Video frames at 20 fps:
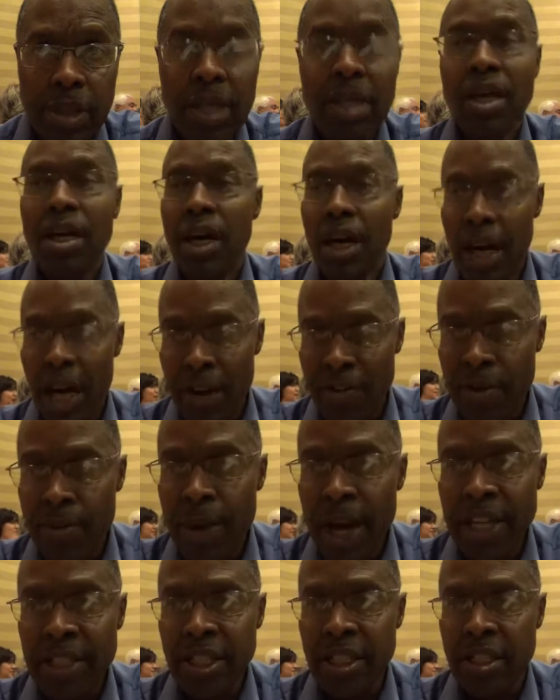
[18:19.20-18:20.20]
I have a
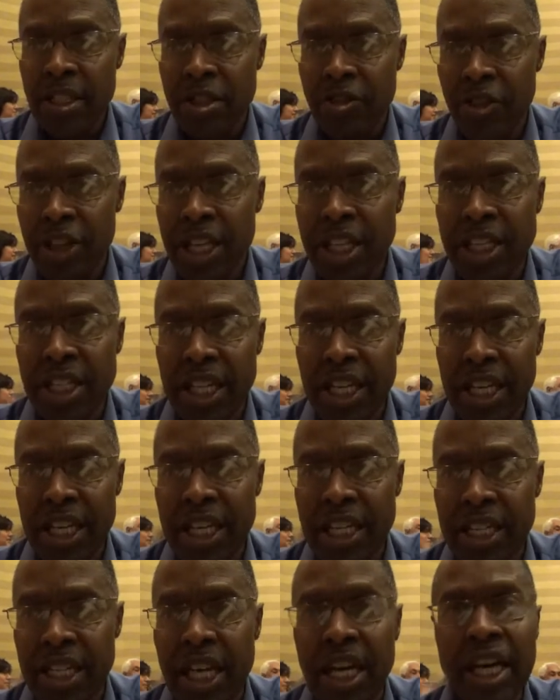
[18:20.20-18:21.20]
master's degree
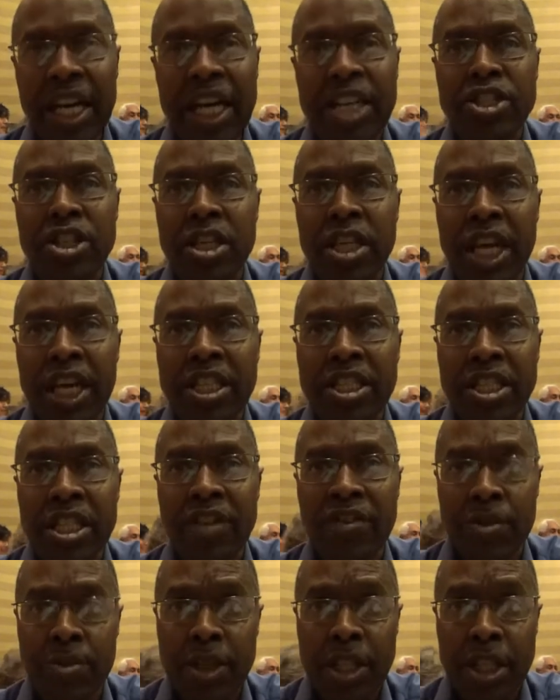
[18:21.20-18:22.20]
in education
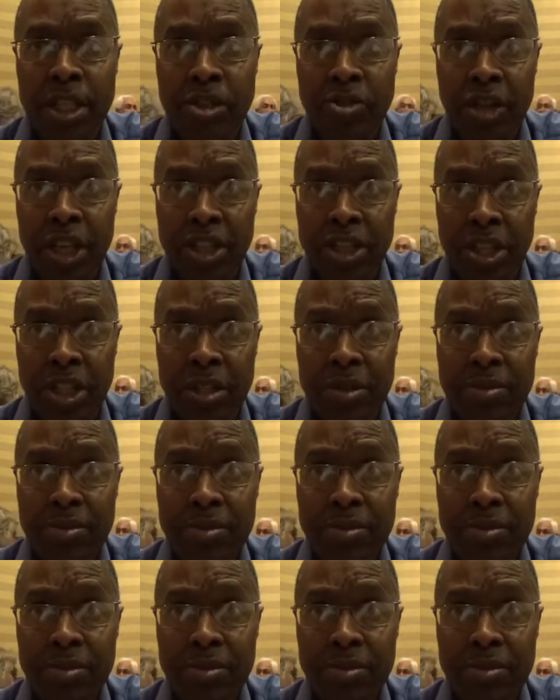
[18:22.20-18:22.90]
of administration.